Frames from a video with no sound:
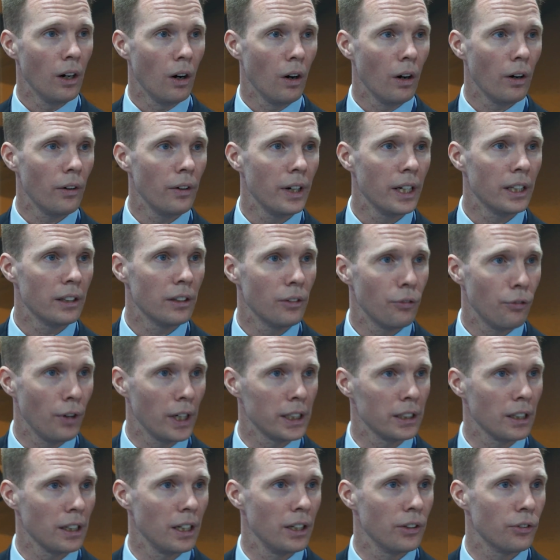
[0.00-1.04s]
are in the
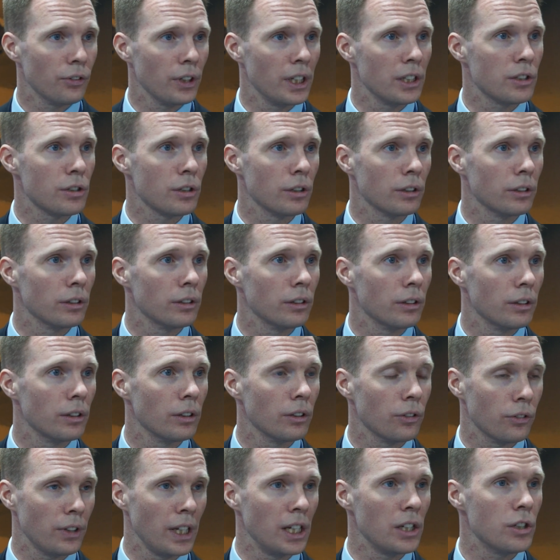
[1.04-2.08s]
finalization
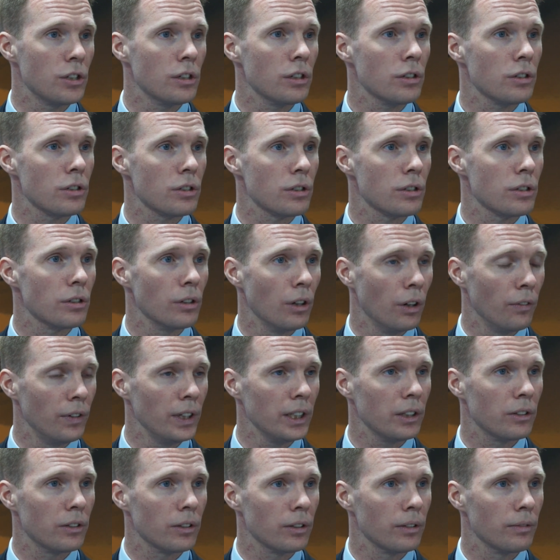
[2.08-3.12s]
stages of
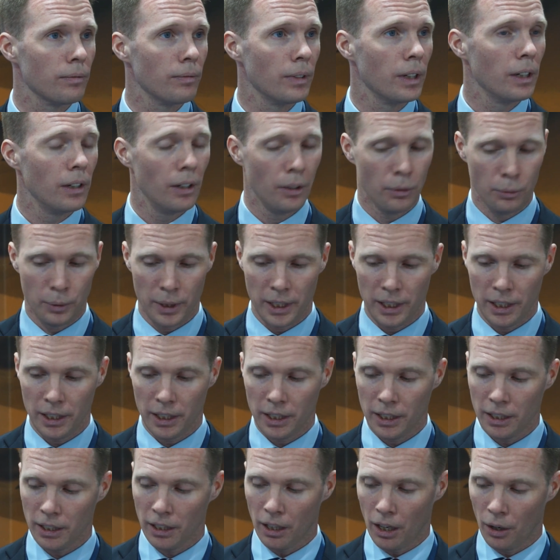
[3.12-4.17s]
it.
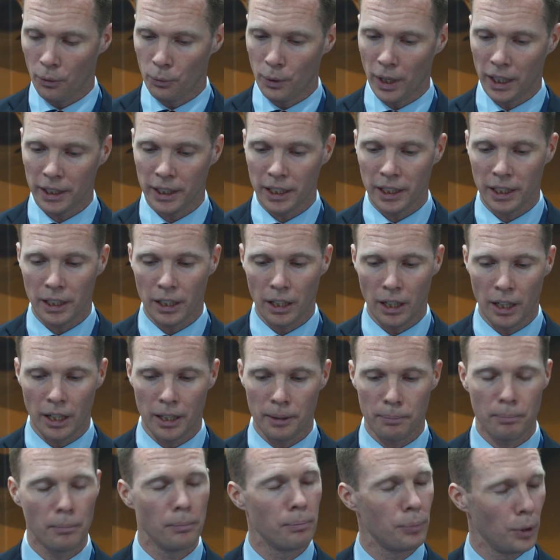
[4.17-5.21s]
We are running
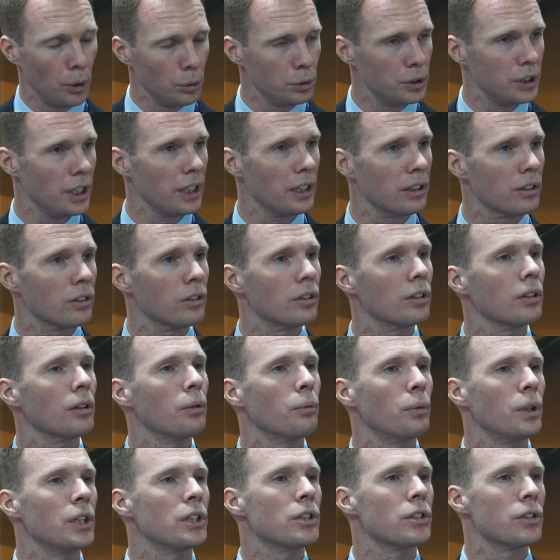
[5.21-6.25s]
a project
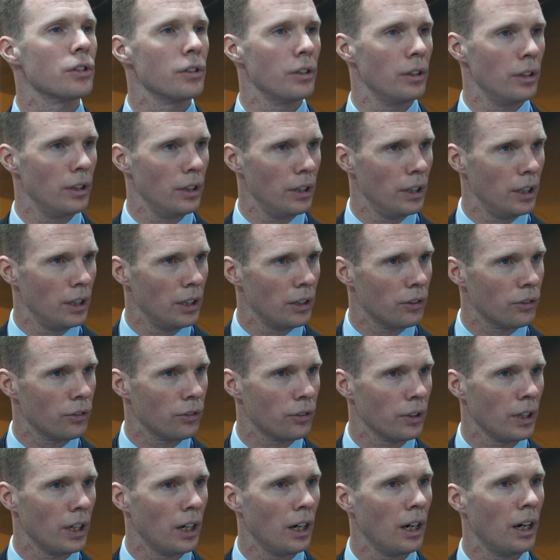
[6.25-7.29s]
which
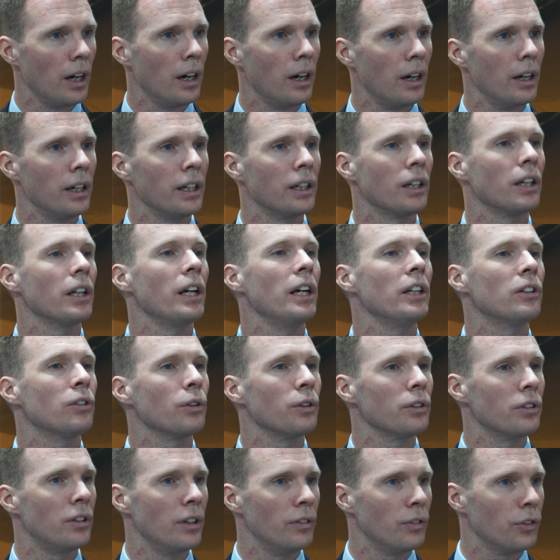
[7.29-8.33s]
is uh, in an
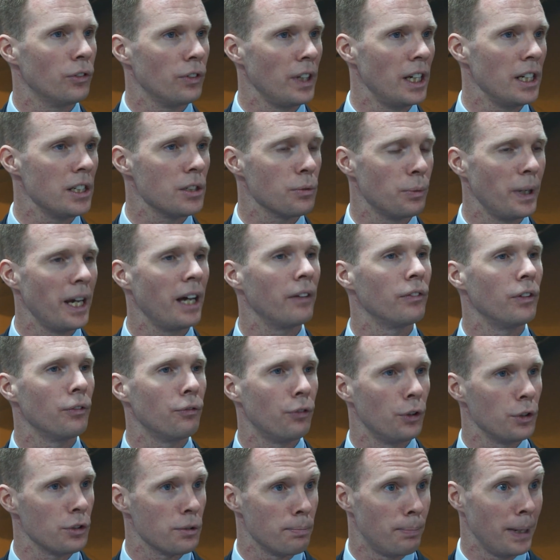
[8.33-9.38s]
iterative stage. We have the
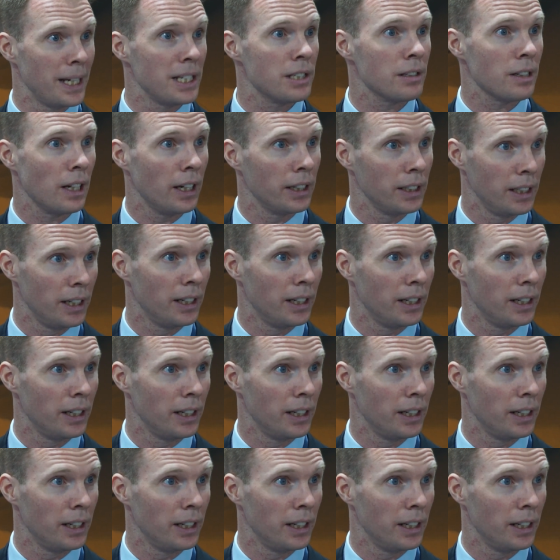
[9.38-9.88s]
first baseline